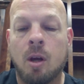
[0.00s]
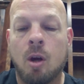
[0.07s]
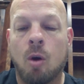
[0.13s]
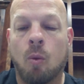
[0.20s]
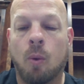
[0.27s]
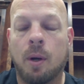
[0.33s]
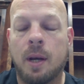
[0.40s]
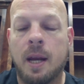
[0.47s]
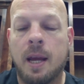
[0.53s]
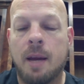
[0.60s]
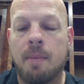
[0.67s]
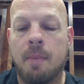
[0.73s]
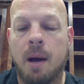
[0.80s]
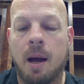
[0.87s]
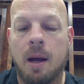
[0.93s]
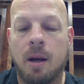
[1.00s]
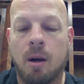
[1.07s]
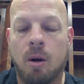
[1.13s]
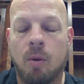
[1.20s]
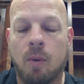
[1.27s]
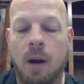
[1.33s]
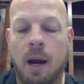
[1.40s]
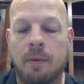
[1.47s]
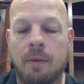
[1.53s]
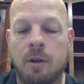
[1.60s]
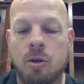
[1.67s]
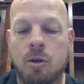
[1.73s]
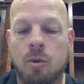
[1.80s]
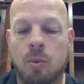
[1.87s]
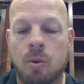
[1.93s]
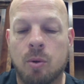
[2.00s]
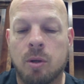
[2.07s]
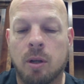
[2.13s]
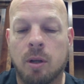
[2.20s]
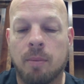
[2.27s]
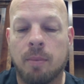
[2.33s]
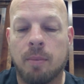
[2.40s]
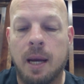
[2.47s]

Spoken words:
When Nehemiah arrived in Jerusalem,